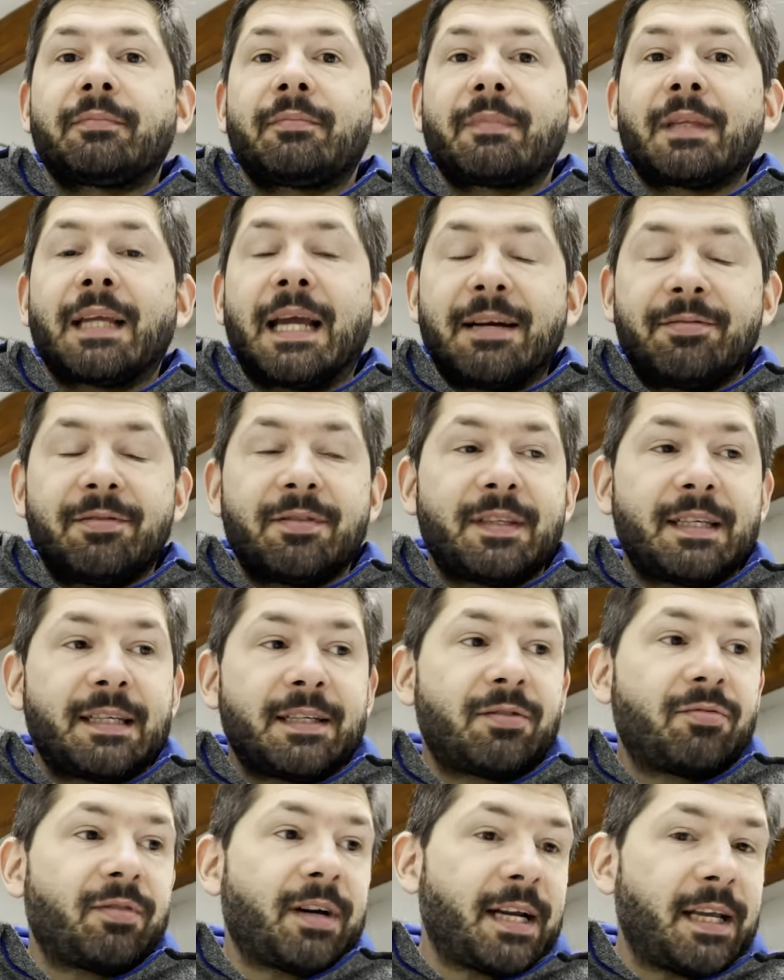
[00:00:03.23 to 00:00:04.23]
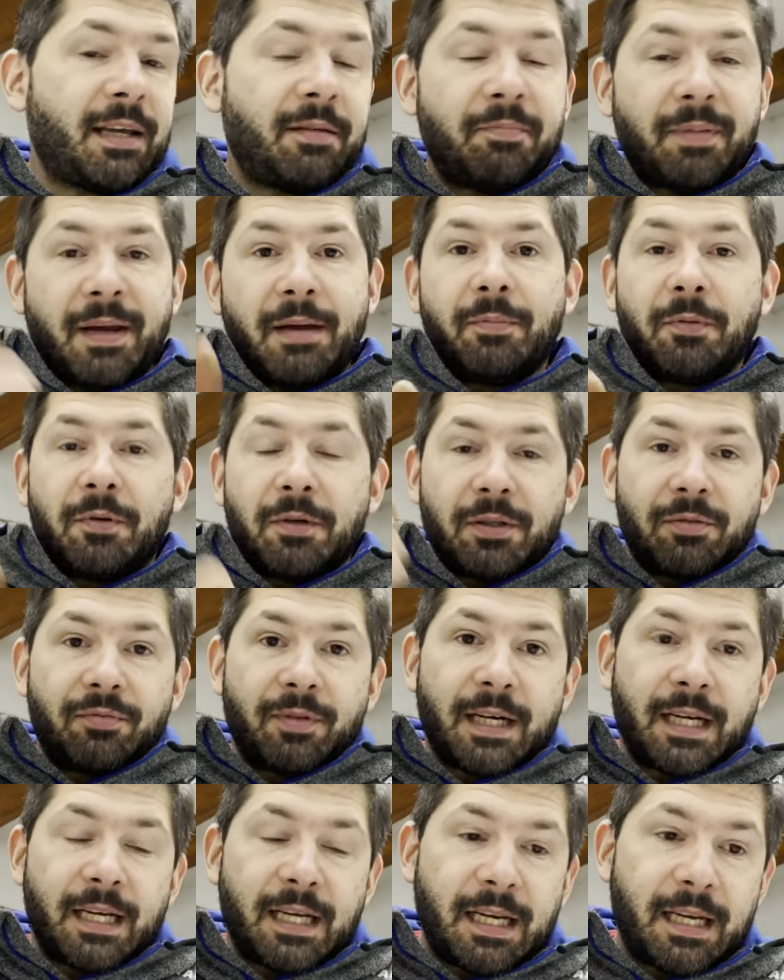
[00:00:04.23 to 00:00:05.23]
everything's ready, paperwork's
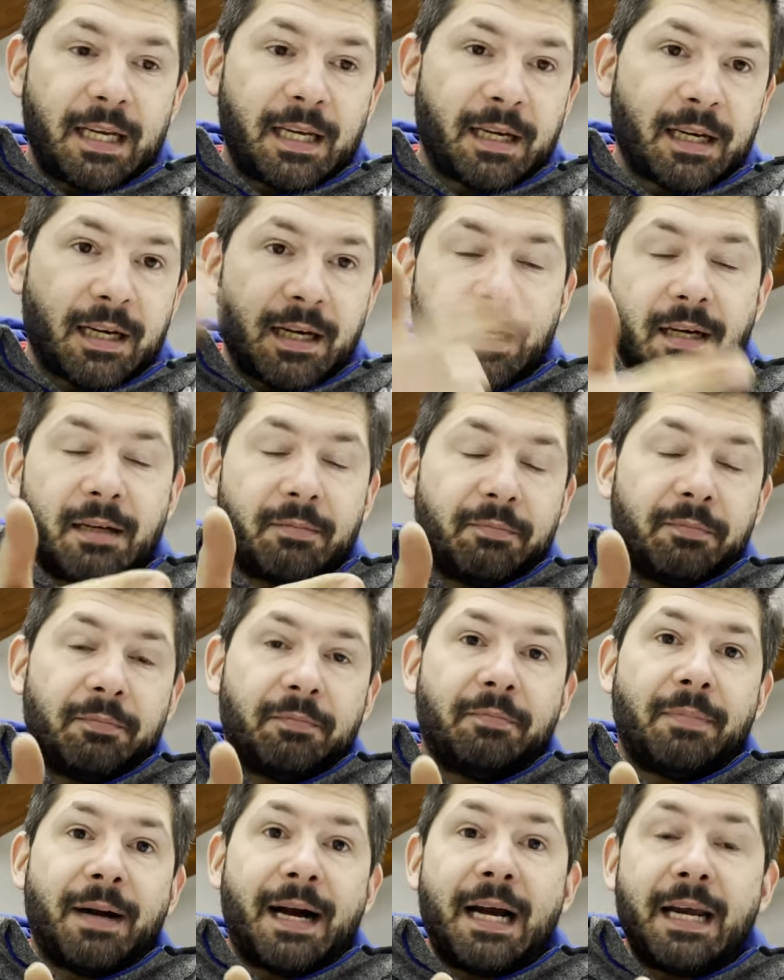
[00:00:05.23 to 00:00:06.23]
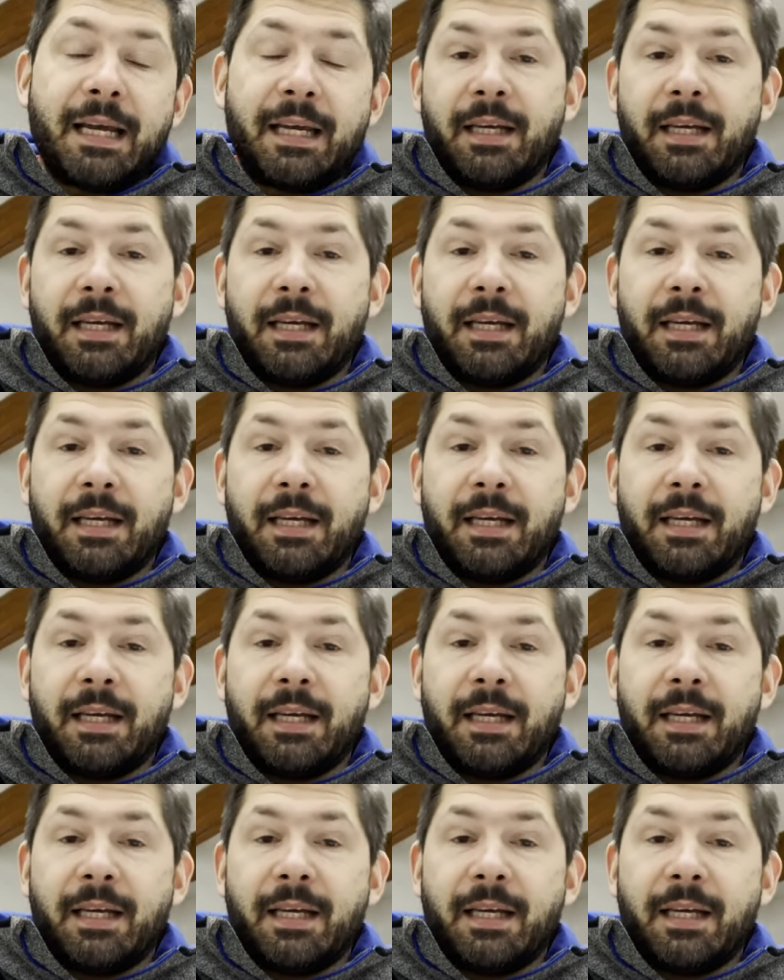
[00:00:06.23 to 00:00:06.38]
ready, uh, bike